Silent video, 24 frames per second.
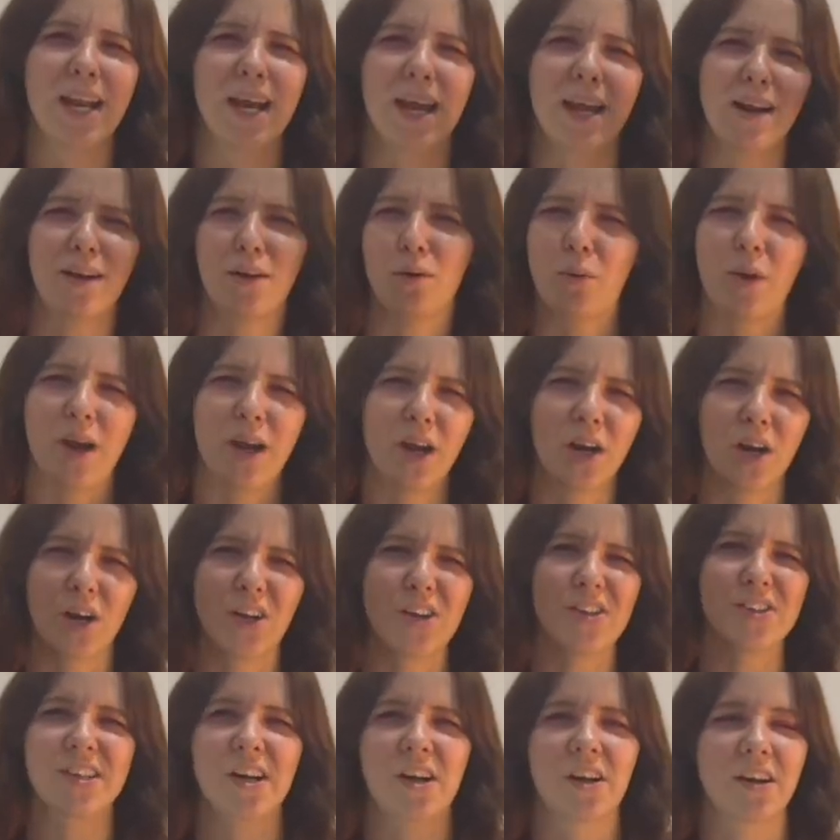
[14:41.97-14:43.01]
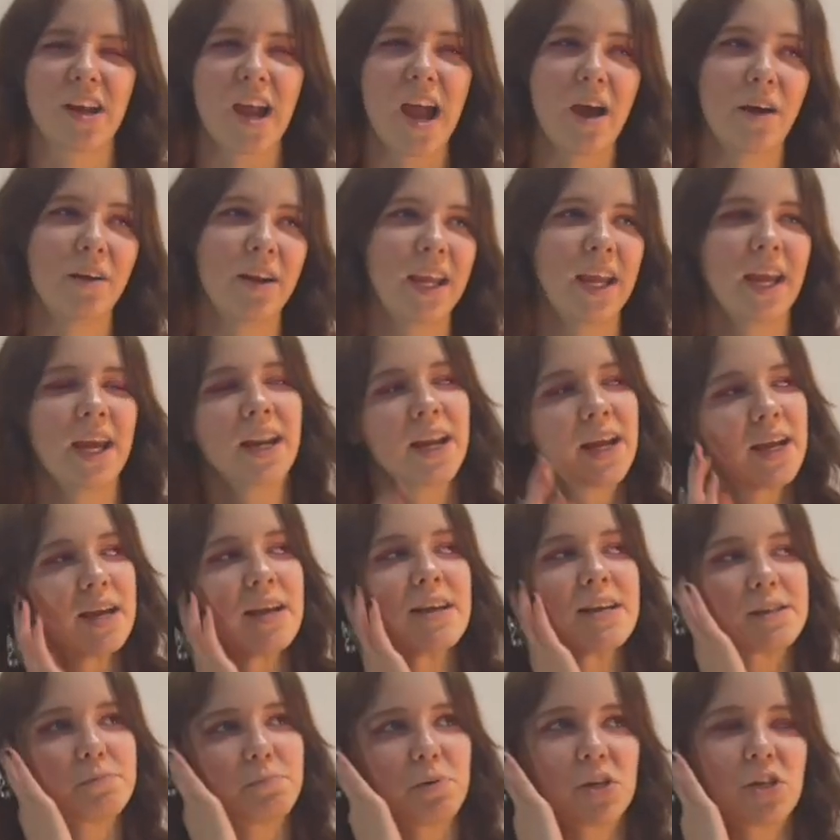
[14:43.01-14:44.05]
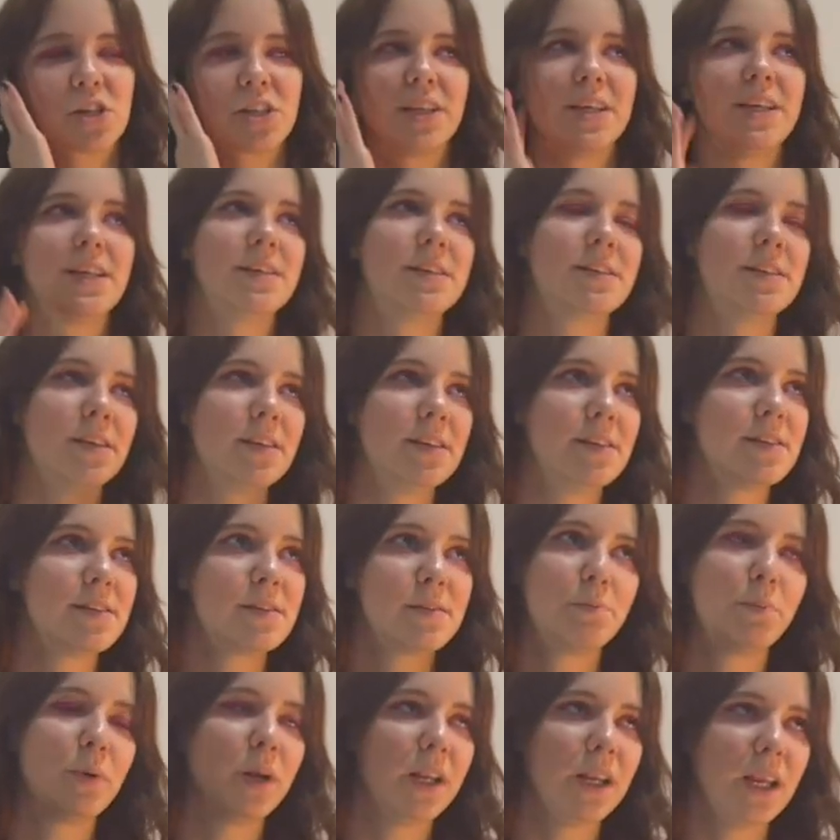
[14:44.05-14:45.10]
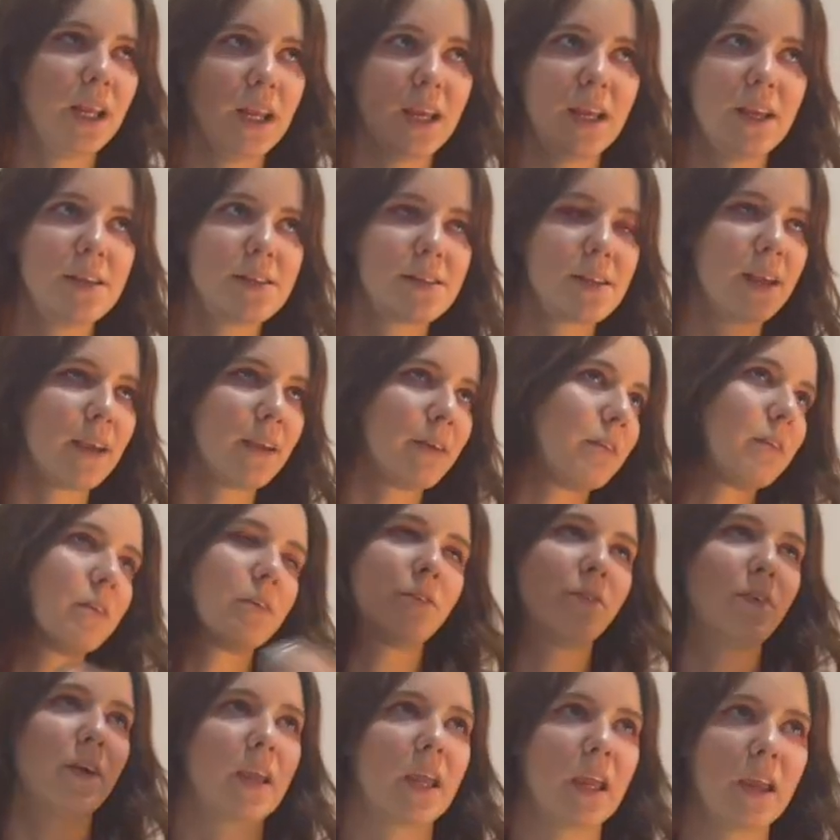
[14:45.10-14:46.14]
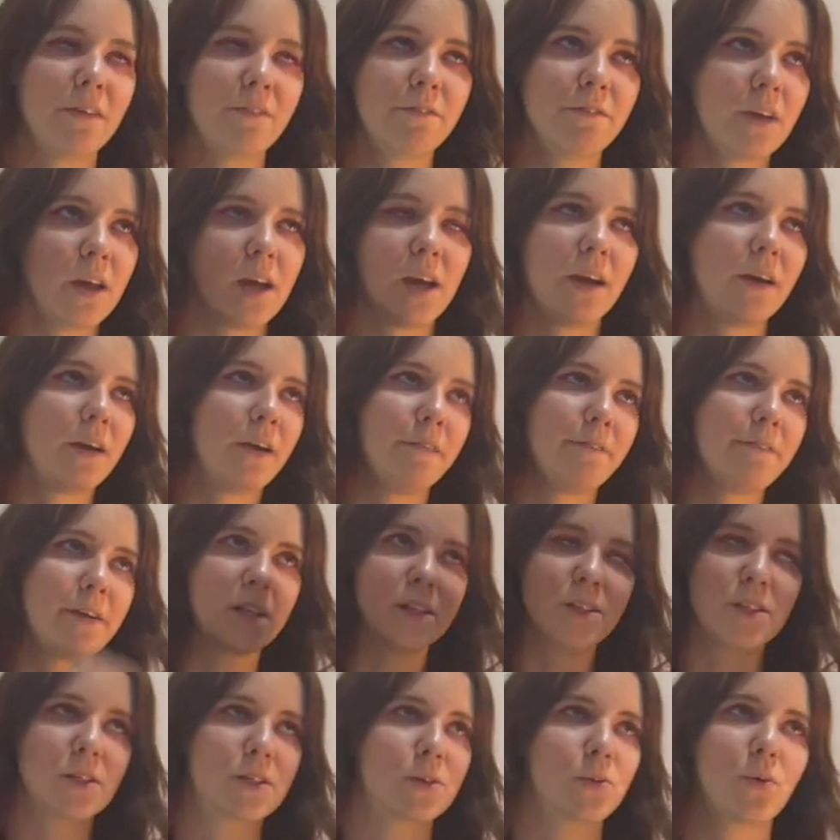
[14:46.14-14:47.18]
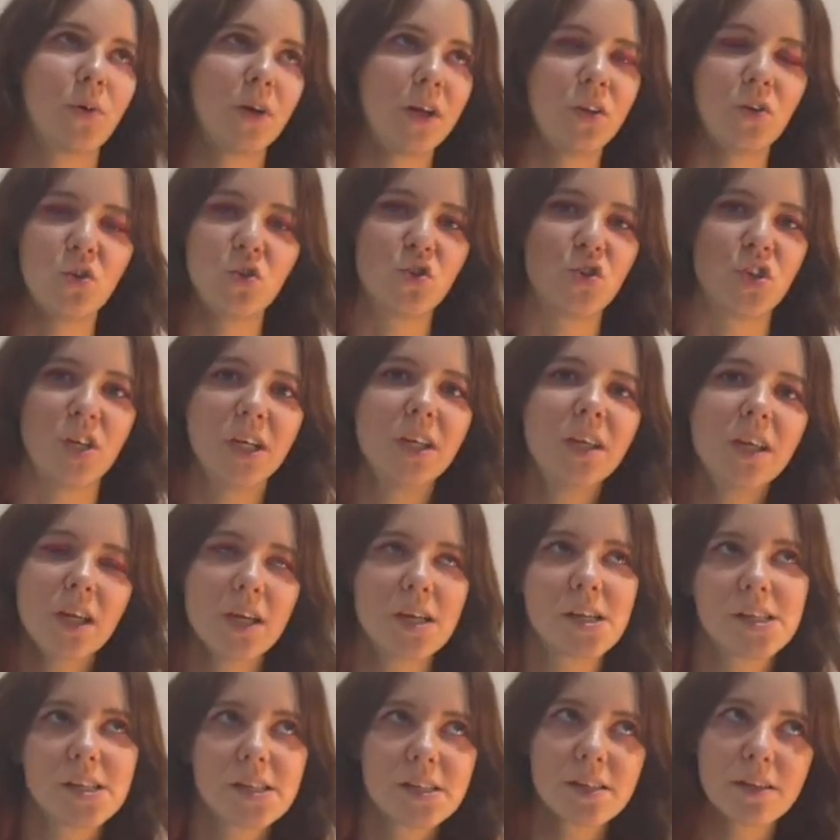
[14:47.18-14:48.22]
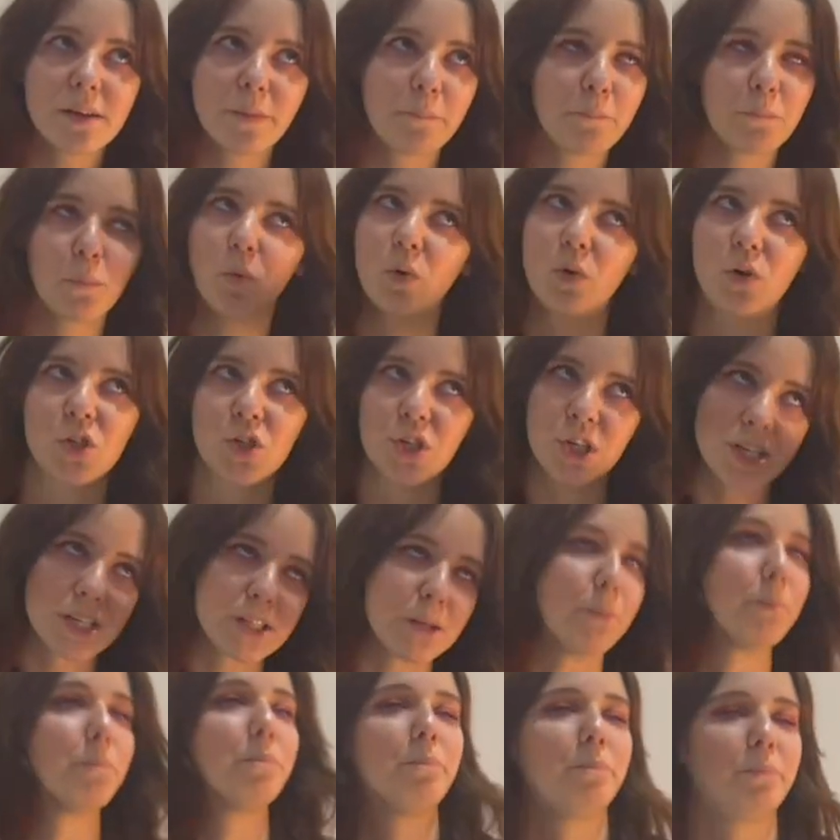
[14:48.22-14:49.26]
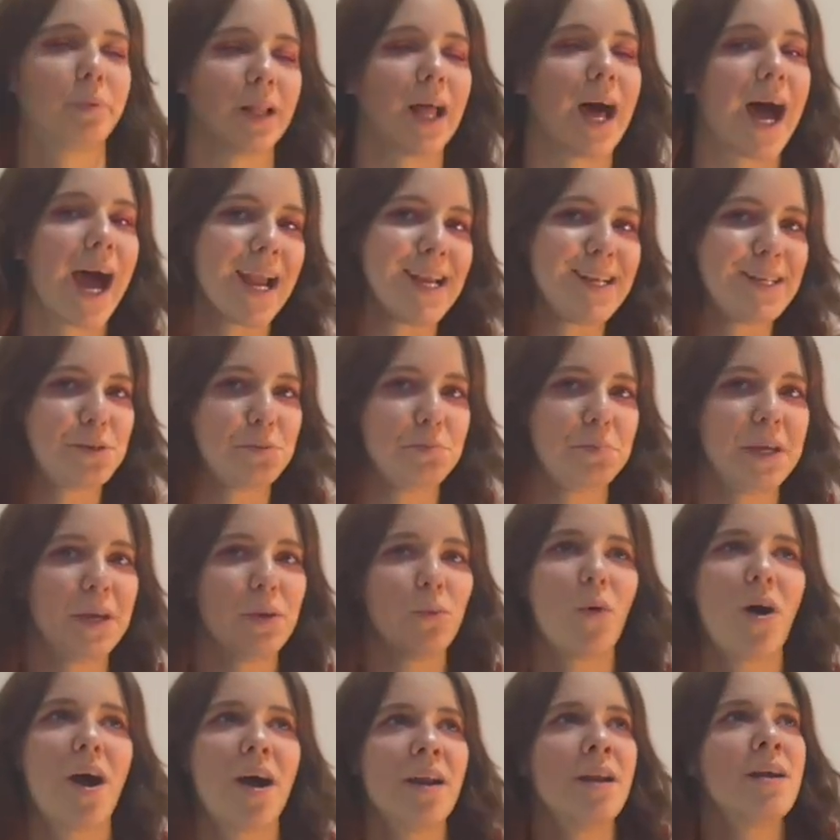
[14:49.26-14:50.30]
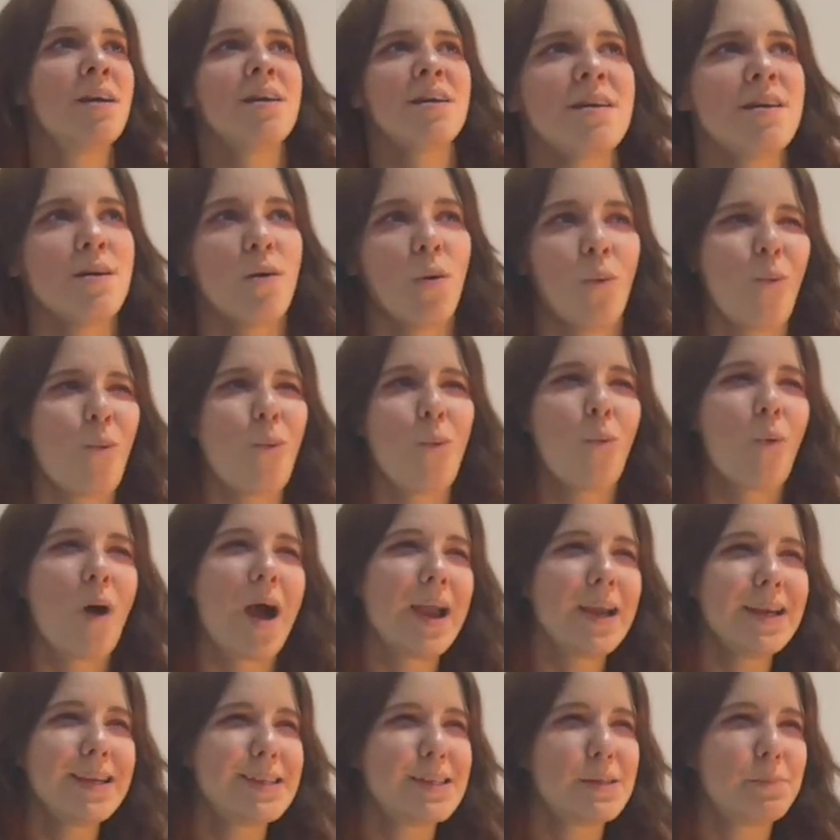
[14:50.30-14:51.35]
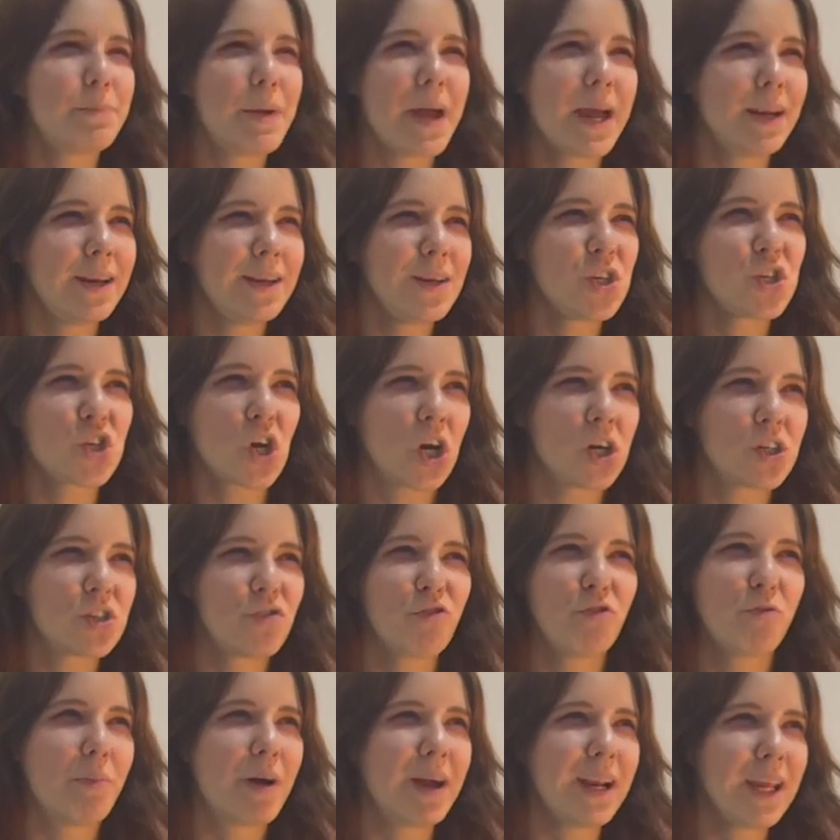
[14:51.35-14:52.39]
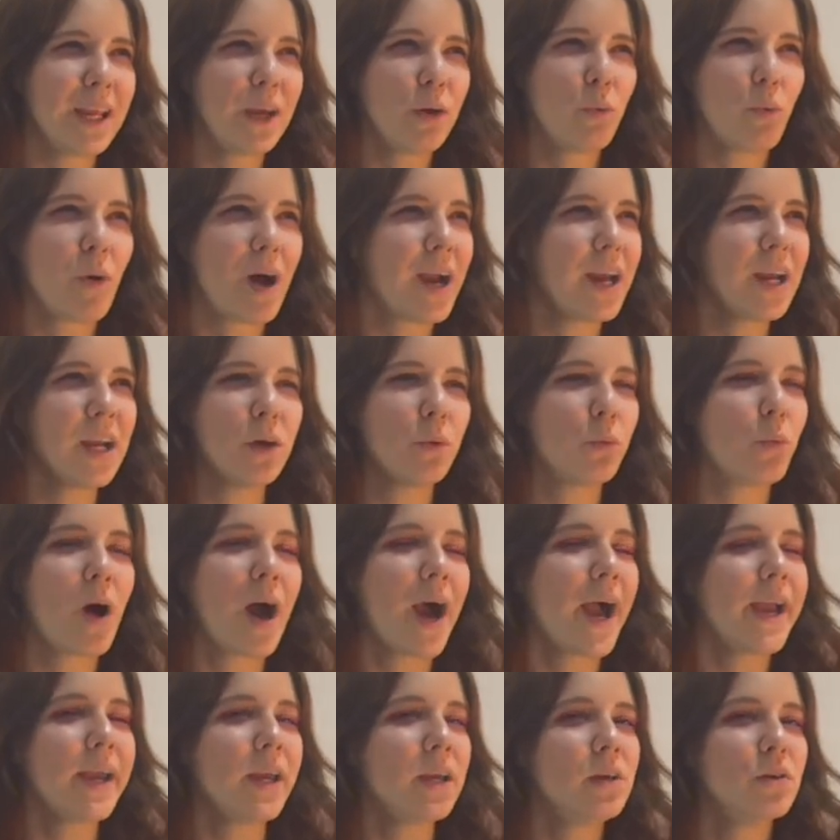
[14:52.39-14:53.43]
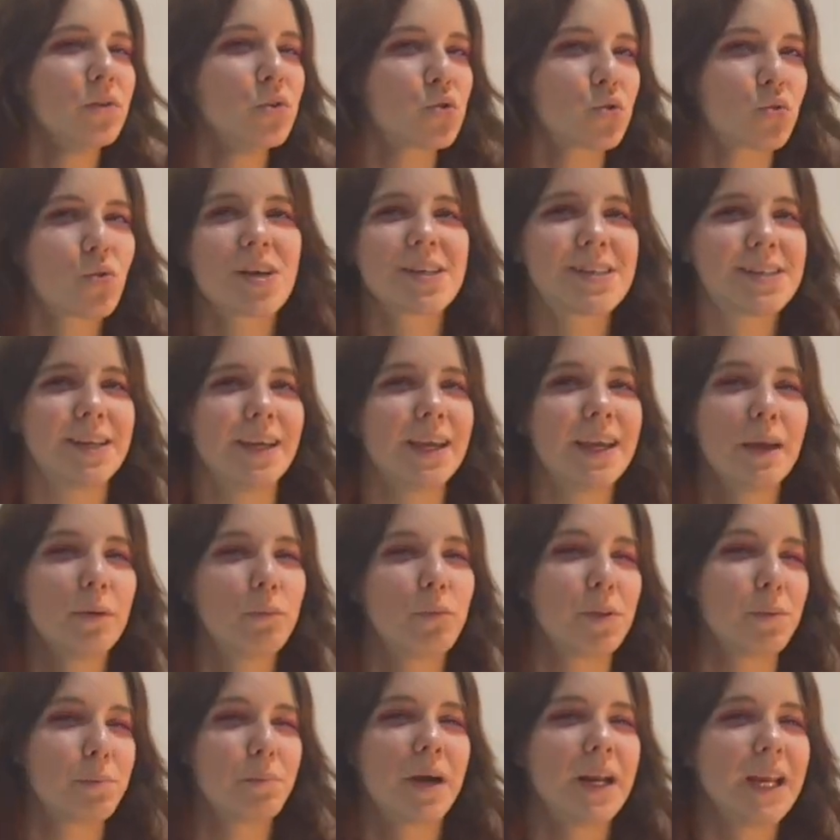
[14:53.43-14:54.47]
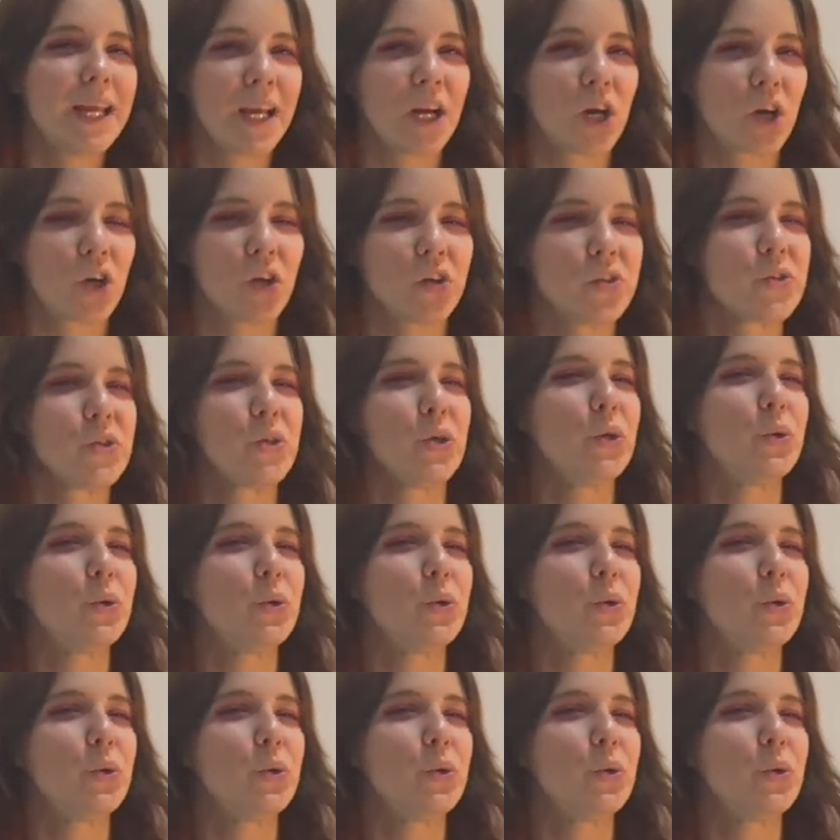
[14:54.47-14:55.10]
I don't know why girls aren't counting it, especially since Britney is like a, fucking uh, valedictorian genius, or she's implied to be one, why is Ben in charge of money? Why why are you trusting him with money, girls?